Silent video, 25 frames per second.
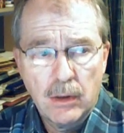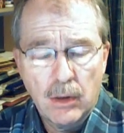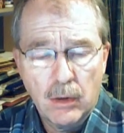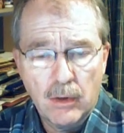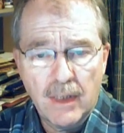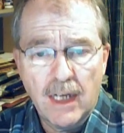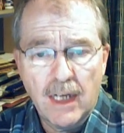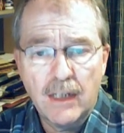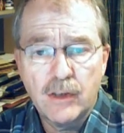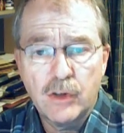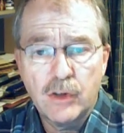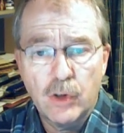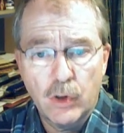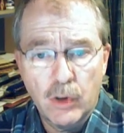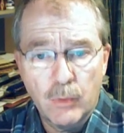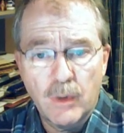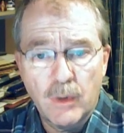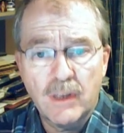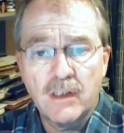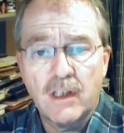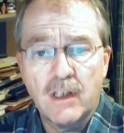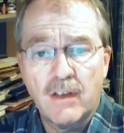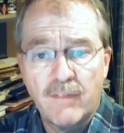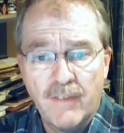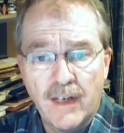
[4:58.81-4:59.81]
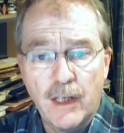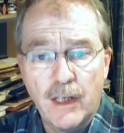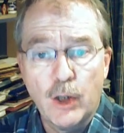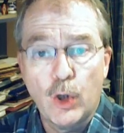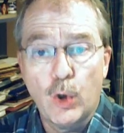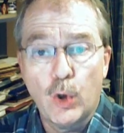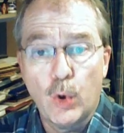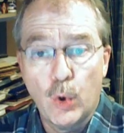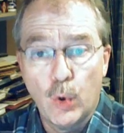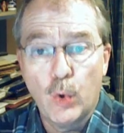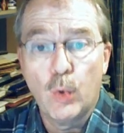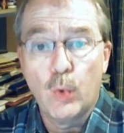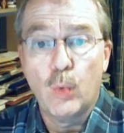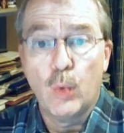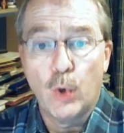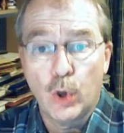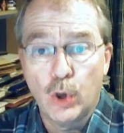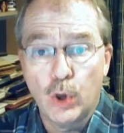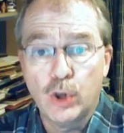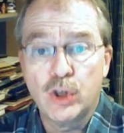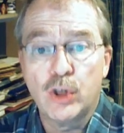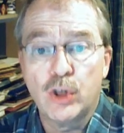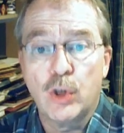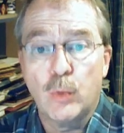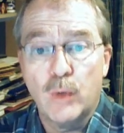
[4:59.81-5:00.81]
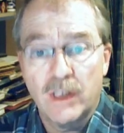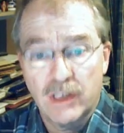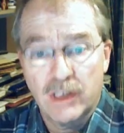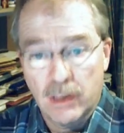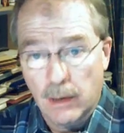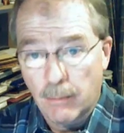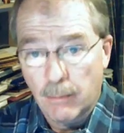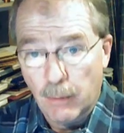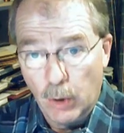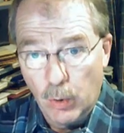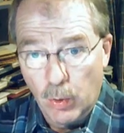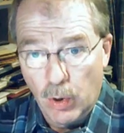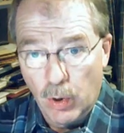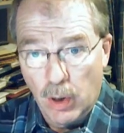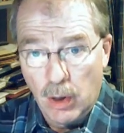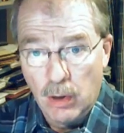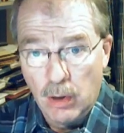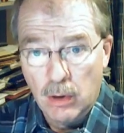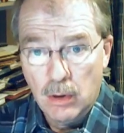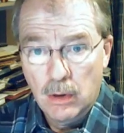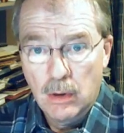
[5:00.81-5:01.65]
Okay, so they wanted to find out who was the whistleblower.